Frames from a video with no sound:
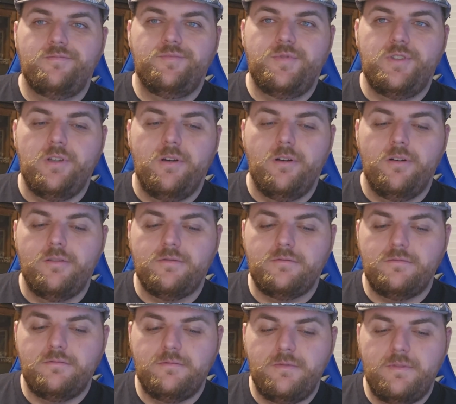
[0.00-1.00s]
So
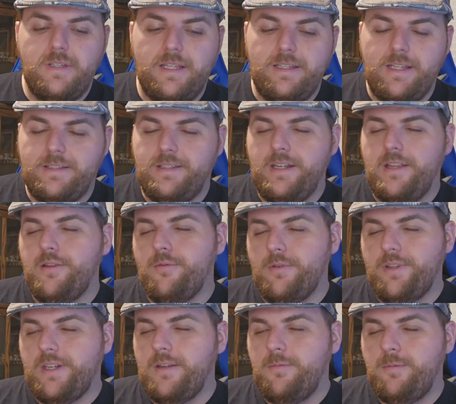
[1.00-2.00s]
that's another
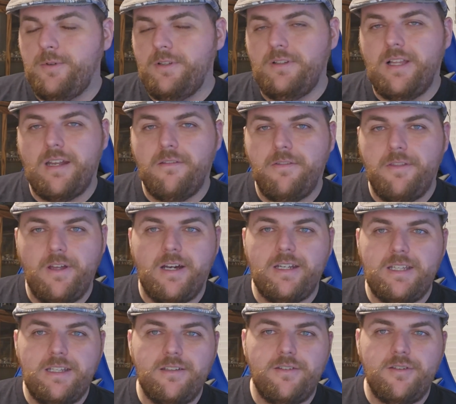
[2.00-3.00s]
one that I've put a lot of
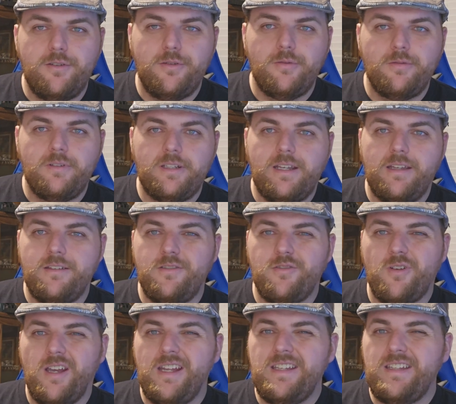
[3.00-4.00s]
thought into, and I
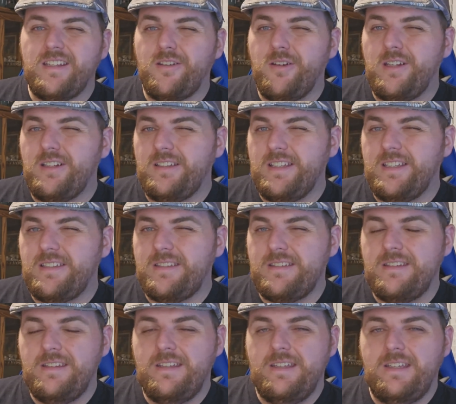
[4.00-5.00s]
tried to create a list